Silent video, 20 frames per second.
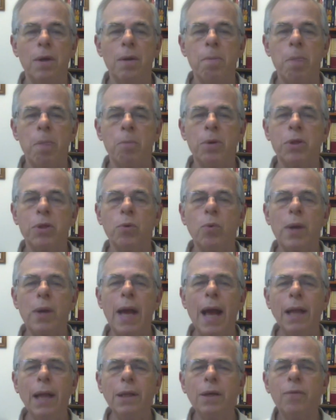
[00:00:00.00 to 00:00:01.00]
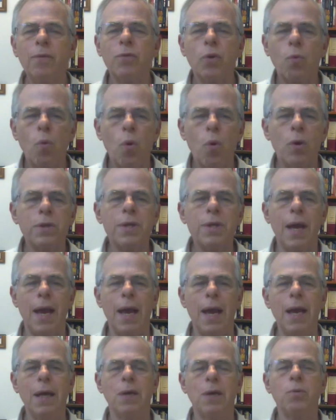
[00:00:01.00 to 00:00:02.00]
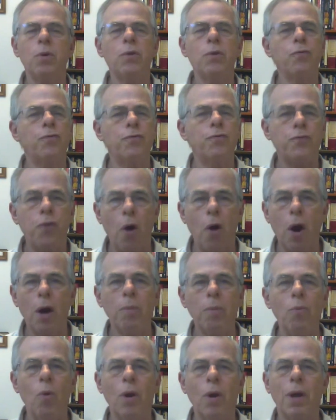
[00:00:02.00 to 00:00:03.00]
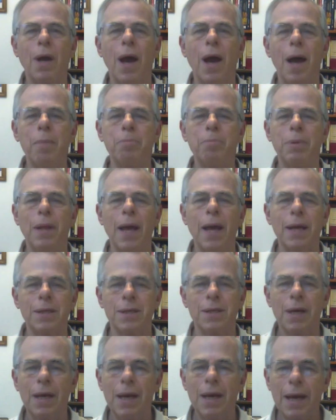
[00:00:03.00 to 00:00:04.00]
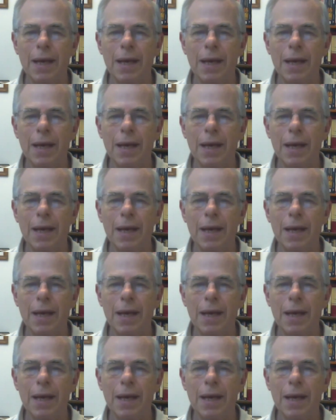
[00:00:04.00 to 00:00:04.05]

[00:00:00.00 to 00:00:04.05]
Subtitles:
But the reality of the war's end was far more complex